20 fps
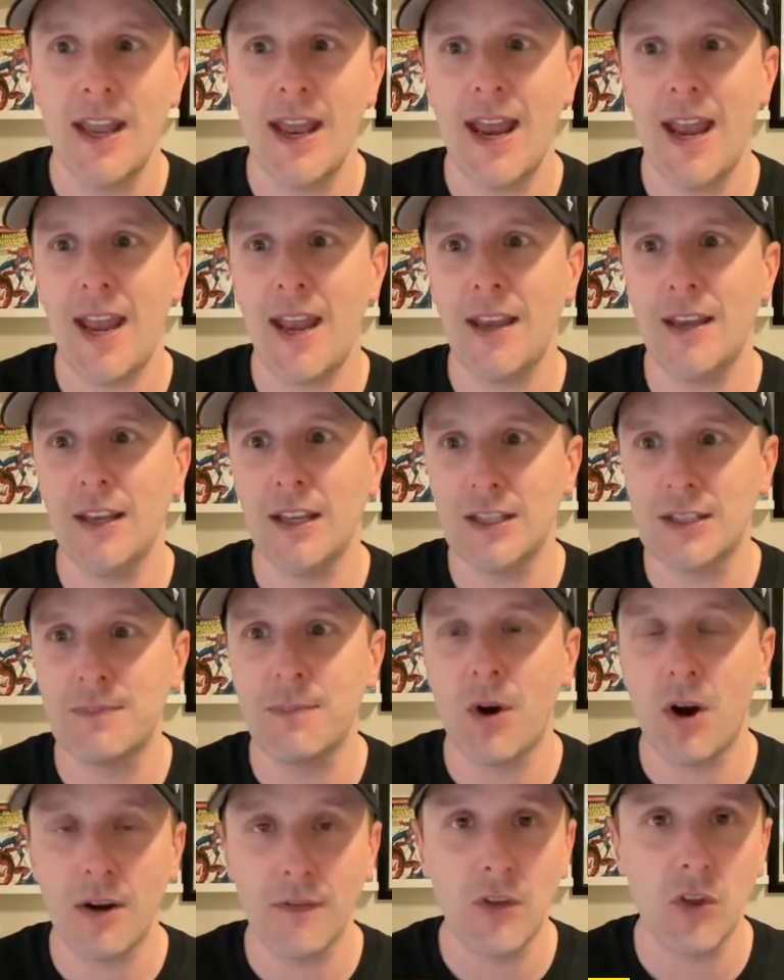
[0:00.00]
and it's
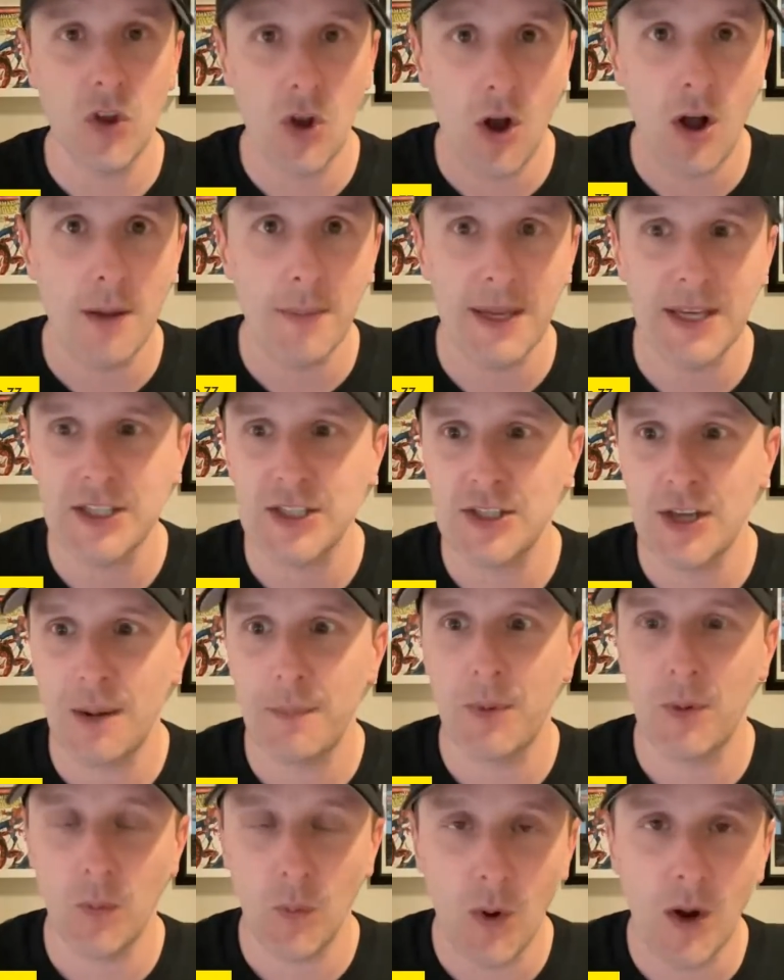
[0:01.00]
Marvel Comics
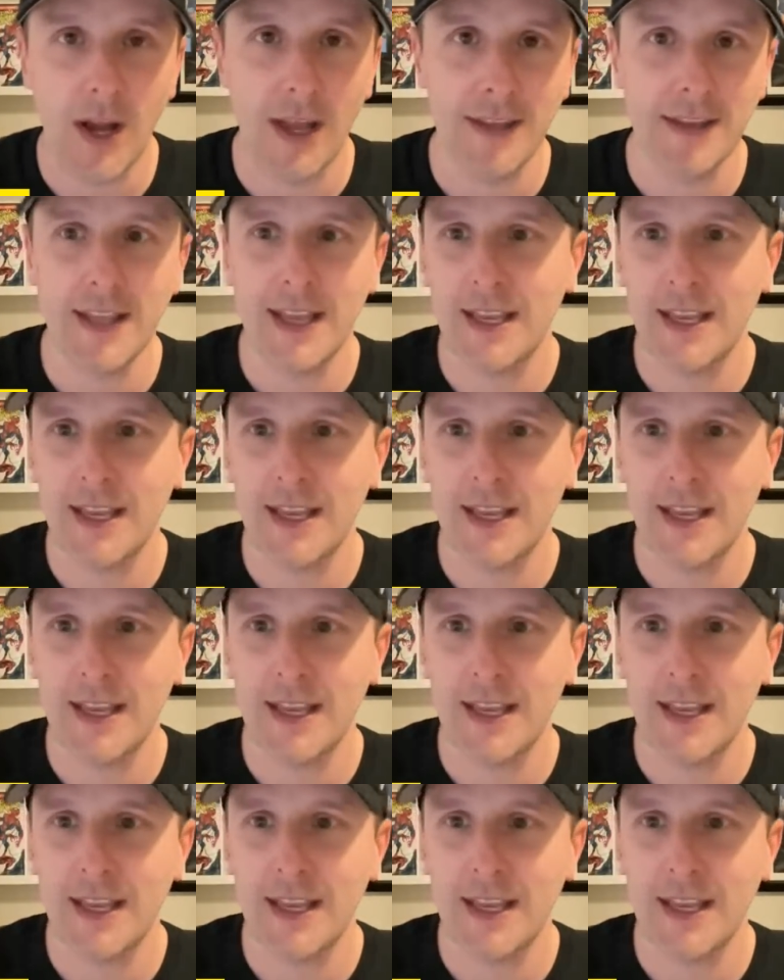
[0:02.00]
number one.